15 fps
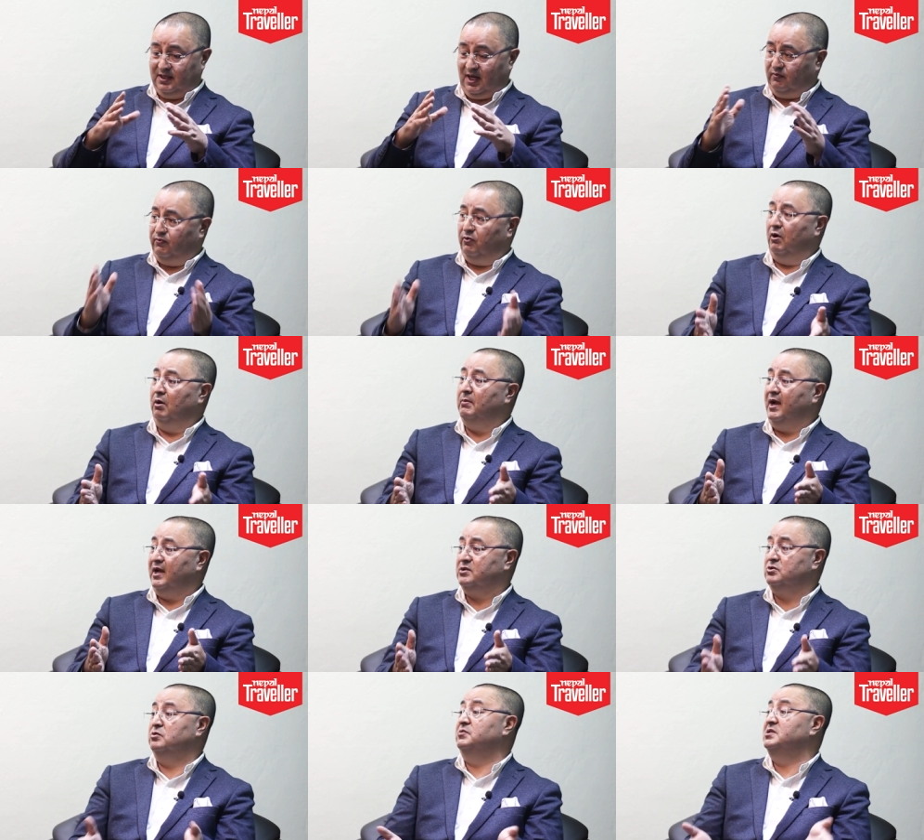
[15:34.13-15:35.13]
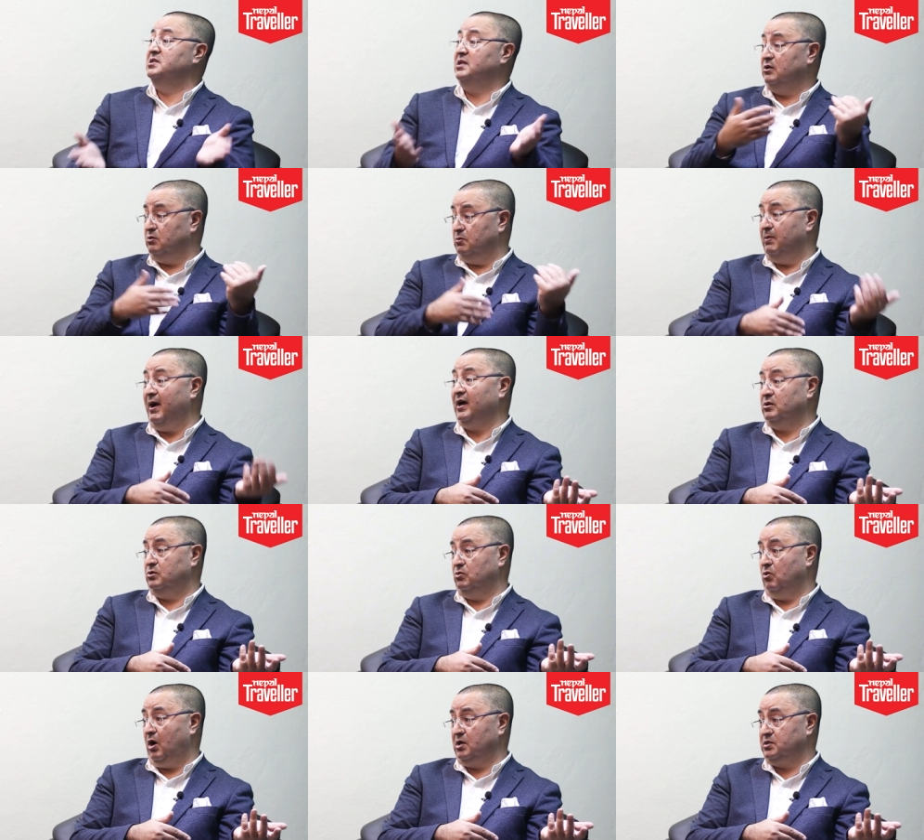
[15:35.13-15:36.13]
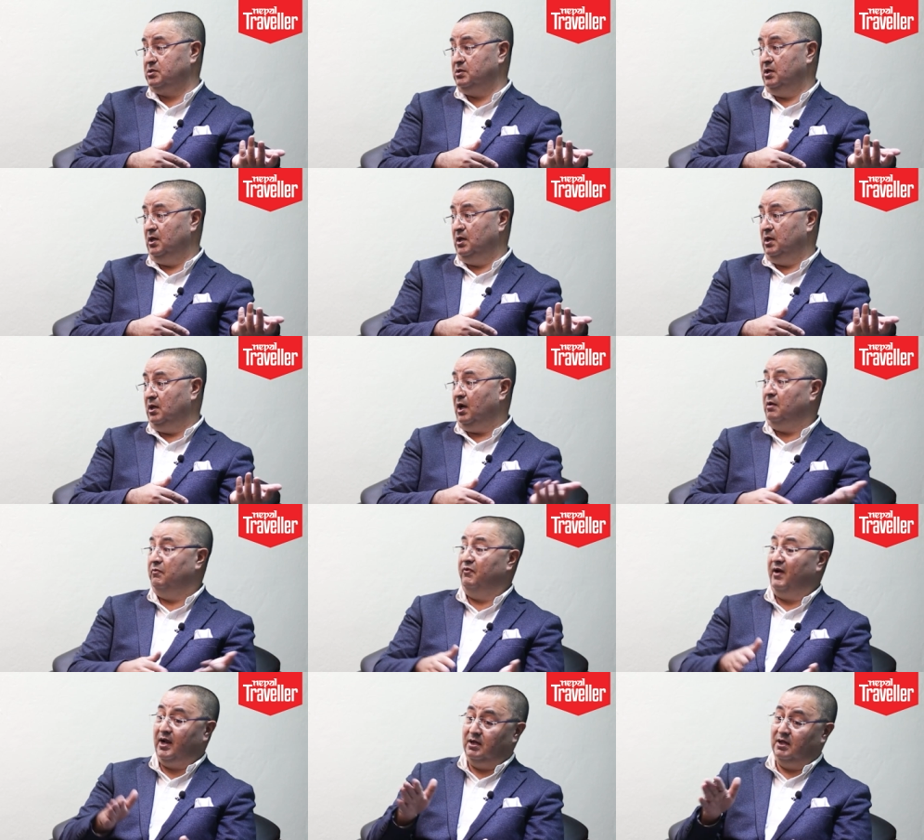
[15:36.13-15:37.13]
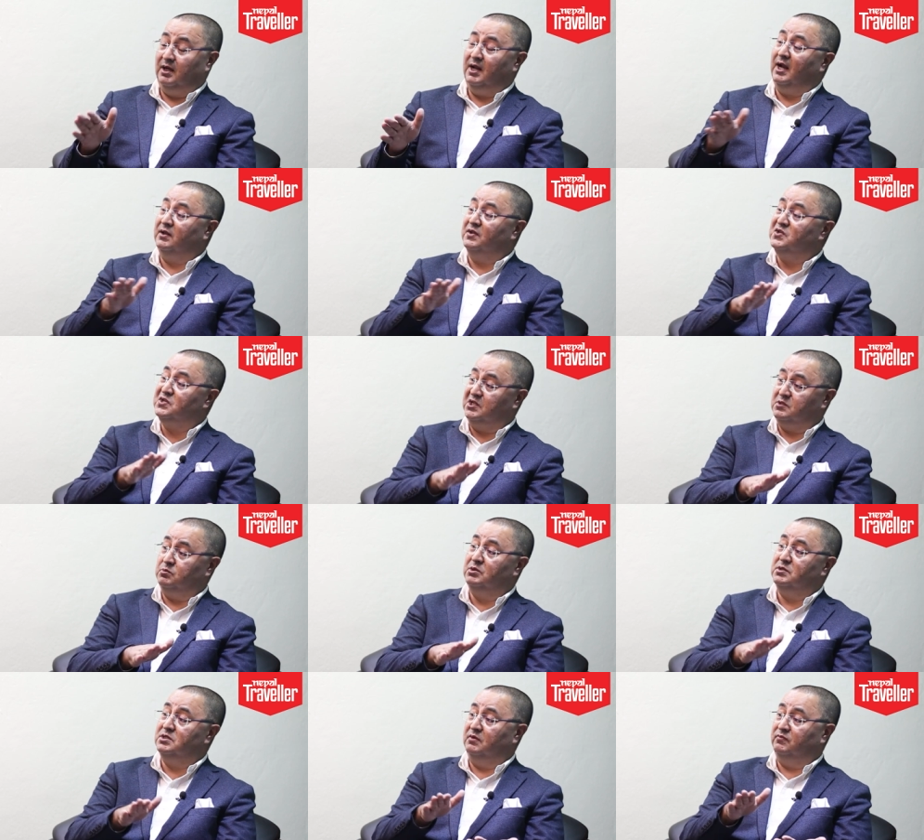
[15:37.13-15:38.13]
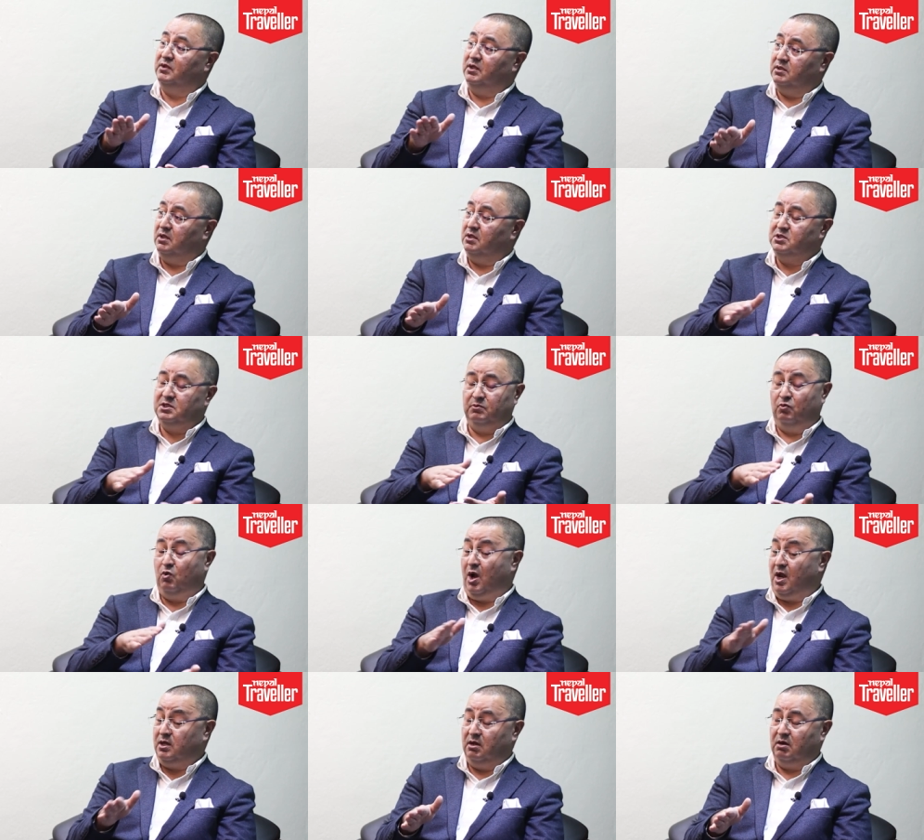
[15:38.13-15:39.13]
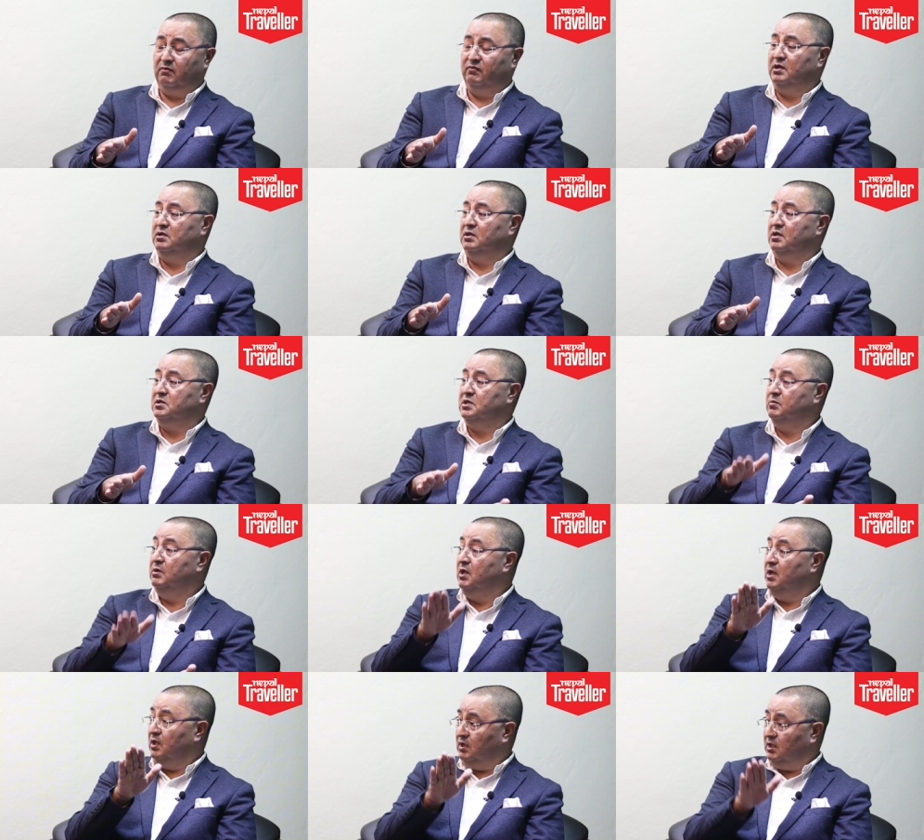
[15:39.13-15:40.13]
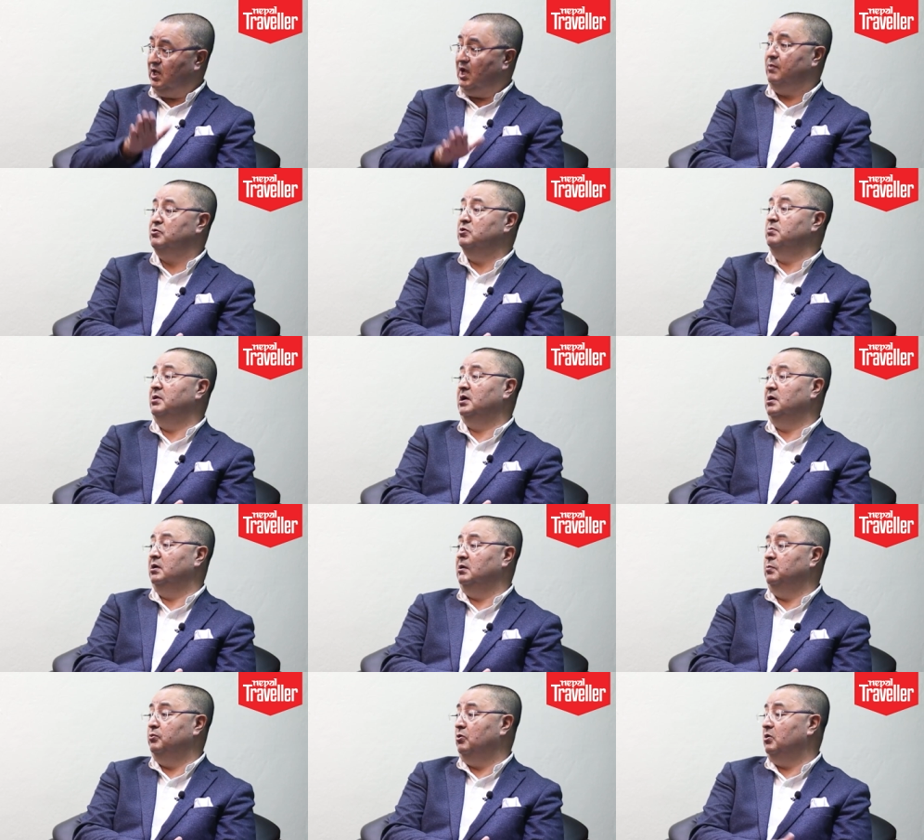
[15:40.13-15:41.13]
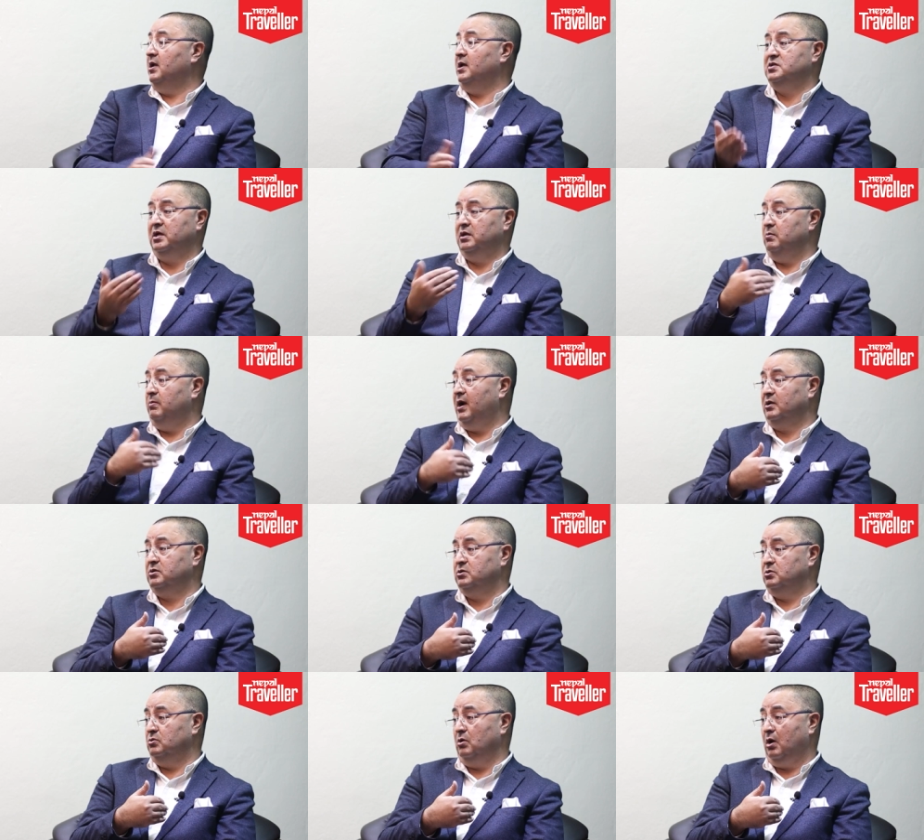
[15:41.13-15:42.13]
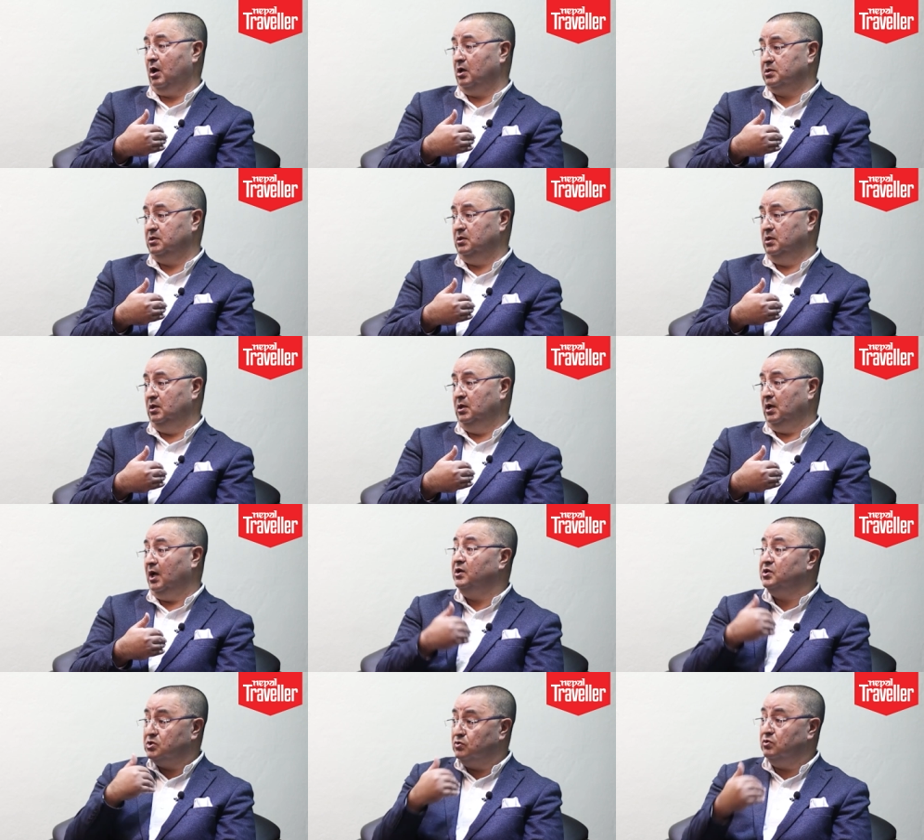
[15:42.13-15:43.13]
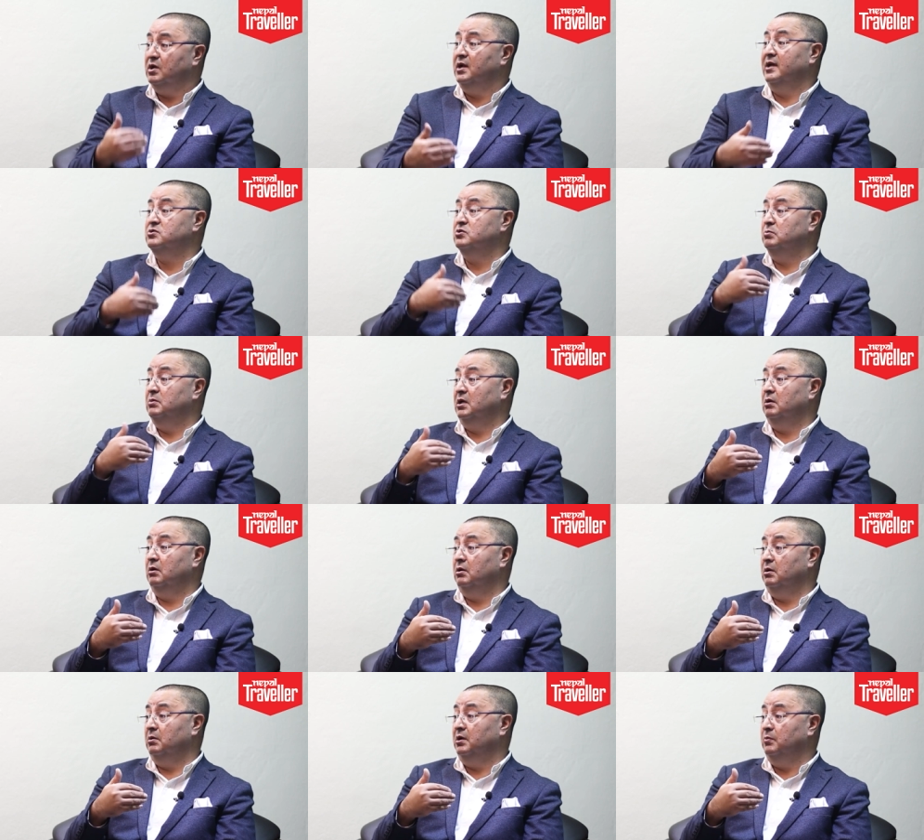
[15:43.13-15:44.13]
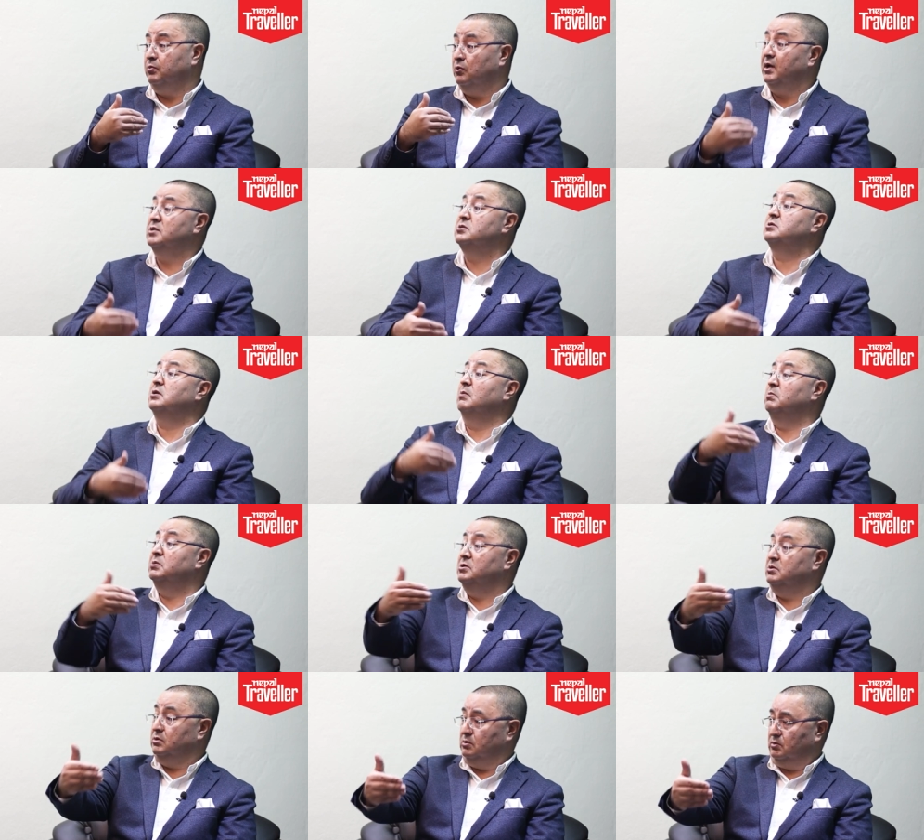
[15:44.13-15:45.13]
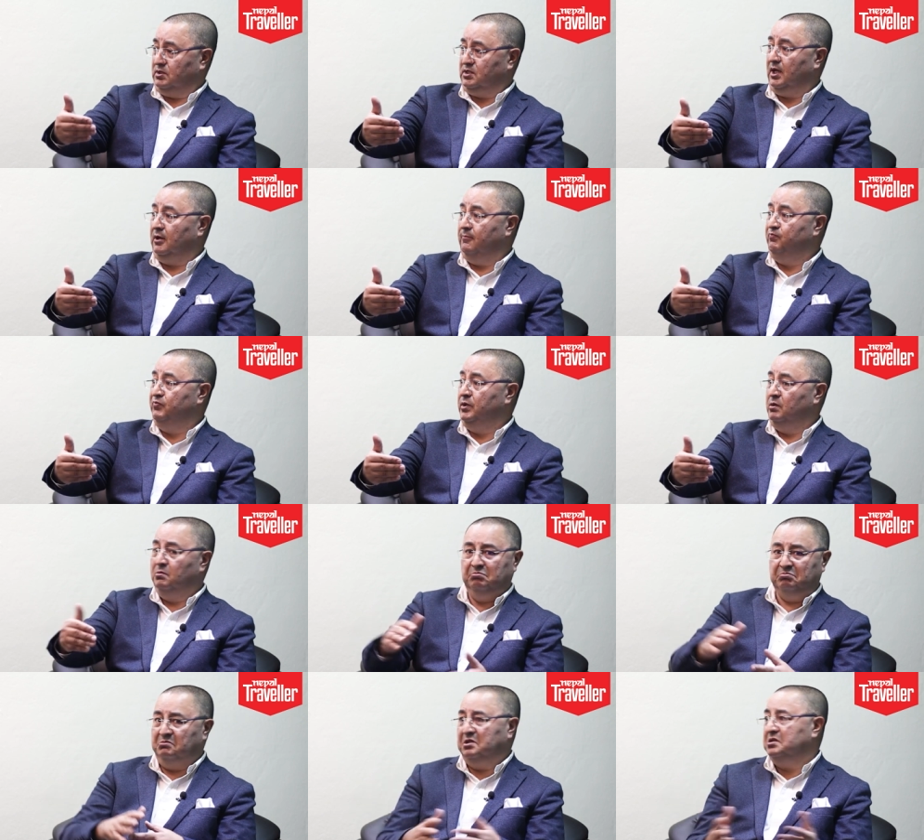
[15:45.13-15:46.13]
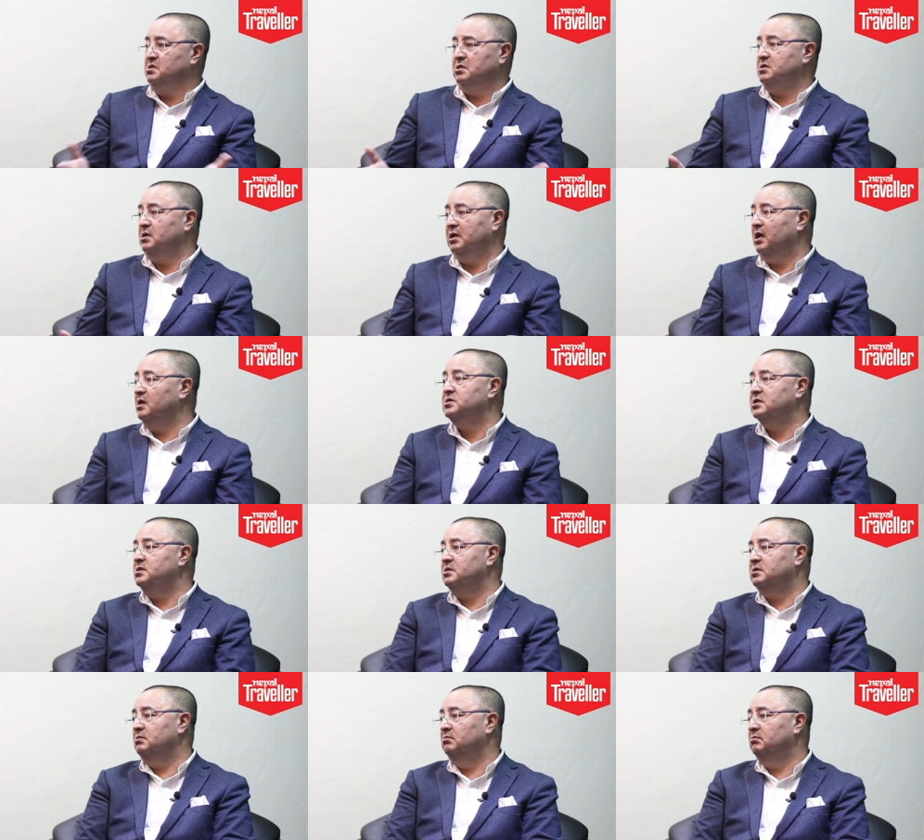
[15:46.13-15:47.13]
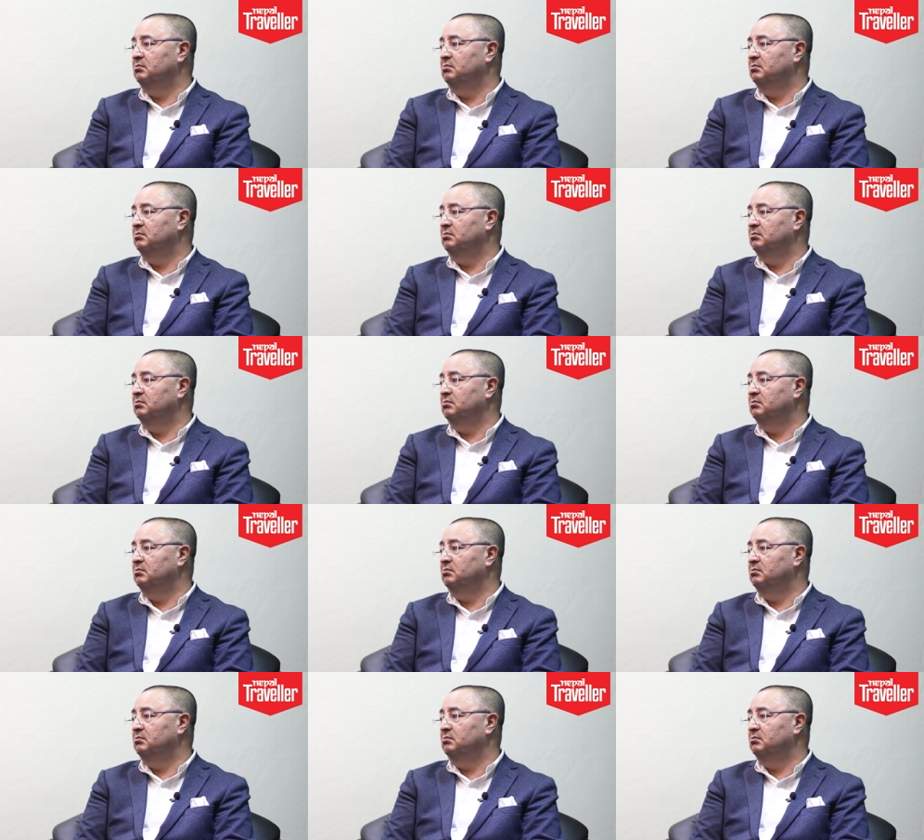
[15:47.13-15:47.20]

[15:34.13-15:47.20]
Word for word: that form has to be sent back to us and finally at the six months of the internship or one year of the internship they have to make a report and send back to us. And student has to make a report and submit to the hotel. This doesn't exist.